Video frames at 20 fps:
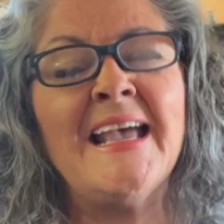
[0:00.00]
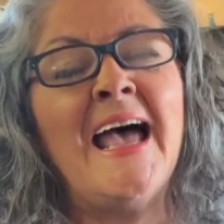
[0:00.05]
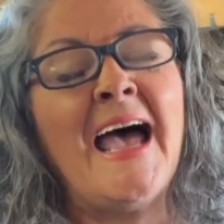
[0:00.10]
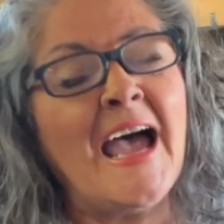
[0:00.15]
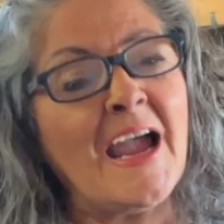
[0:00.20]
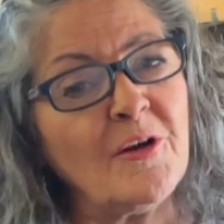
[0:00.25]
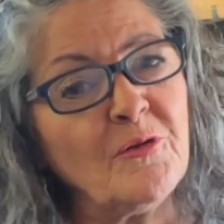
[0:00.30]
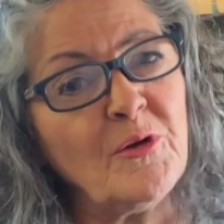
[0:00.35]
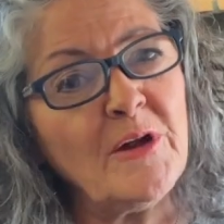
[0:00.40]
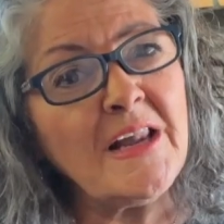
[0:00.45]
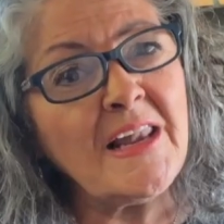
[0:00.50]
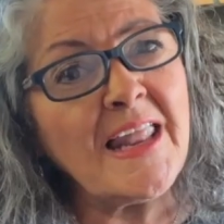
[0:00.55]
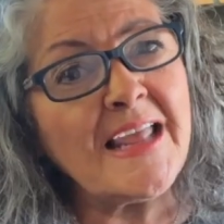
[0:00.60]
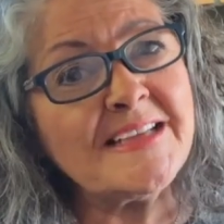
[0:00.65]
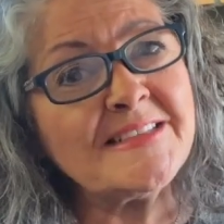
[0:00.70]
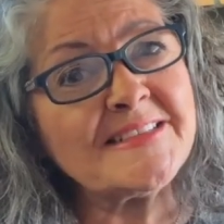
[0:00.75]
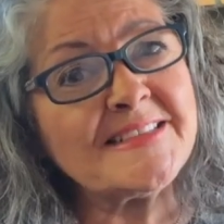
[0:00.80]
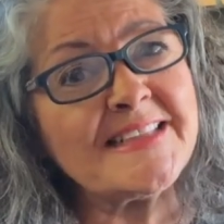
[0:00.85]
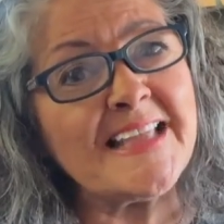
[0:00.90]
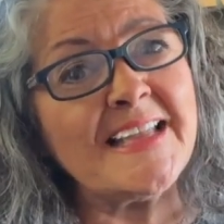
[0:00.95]
I
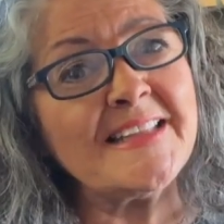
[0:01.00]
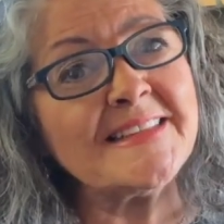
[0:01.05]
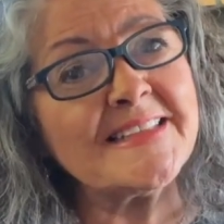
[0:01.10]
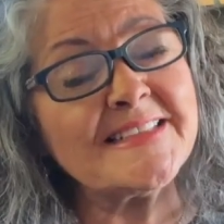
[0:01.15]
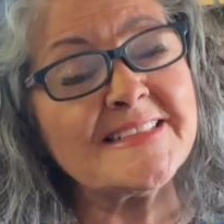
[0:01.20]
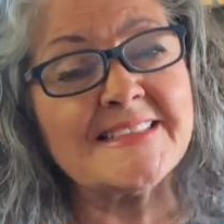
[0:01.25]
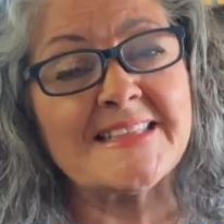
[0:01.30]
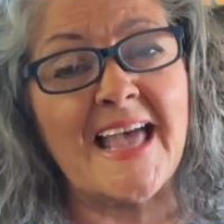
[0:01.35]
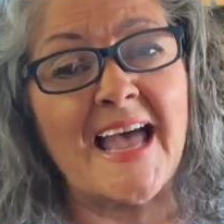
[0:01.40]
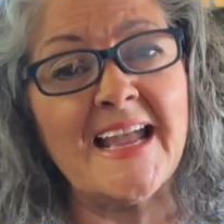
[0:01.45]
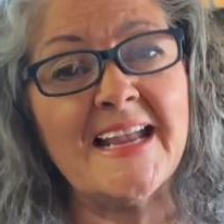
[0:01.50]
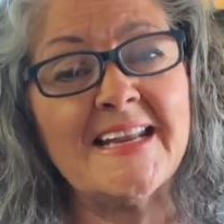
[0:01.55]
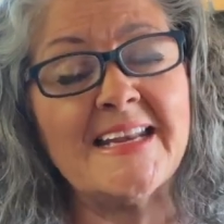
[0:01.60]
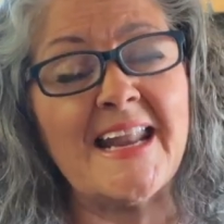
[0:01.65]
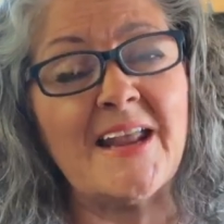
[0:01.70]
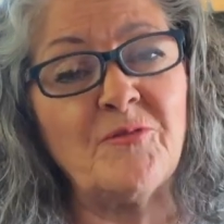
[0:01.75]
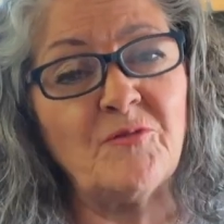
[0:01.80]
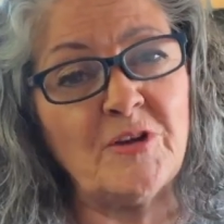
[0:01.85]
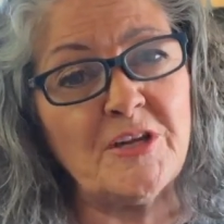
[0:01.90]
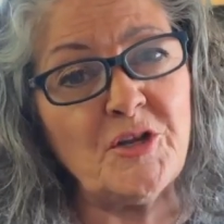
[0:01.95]
realized that the site,
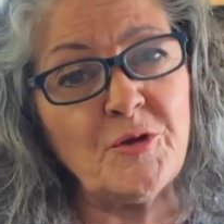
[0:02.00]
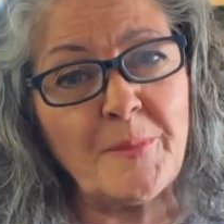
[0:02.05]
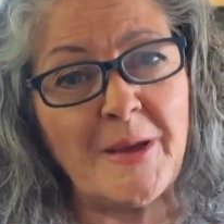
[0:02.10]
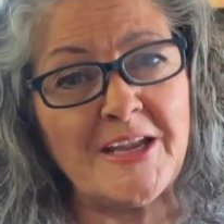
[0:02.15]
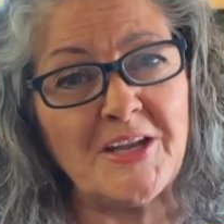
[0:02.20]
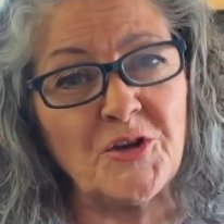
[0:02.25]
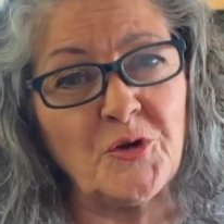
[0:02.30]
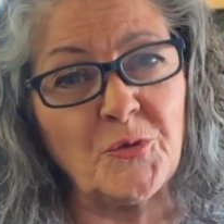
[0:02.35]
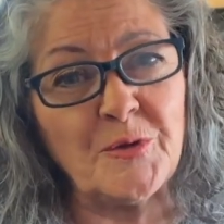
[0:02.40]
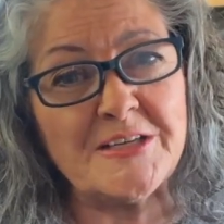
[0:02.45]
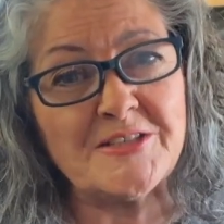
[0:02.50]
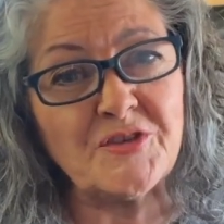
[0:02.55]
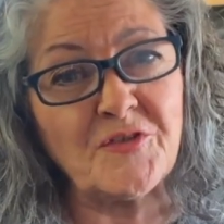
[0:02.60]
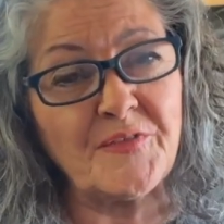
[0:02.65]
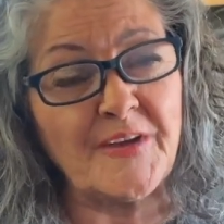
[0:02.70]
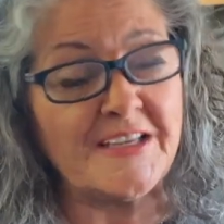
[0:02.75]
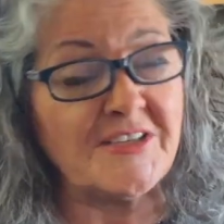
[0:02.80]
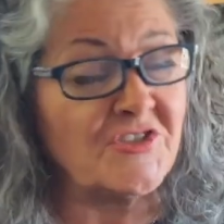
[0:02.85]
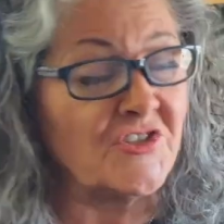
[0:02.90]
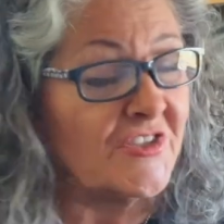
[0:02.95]
and when you make your
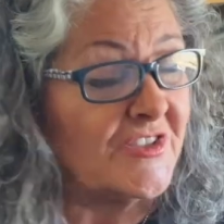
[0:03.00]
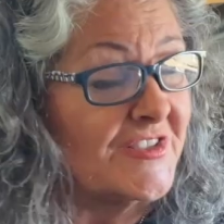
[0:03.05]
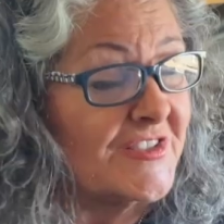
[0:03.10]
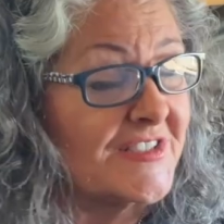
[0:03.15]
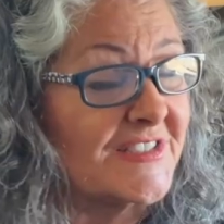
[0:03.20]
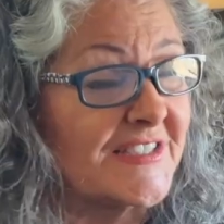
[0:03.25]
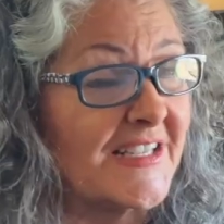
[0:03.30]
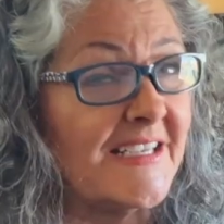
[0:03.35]
reservations,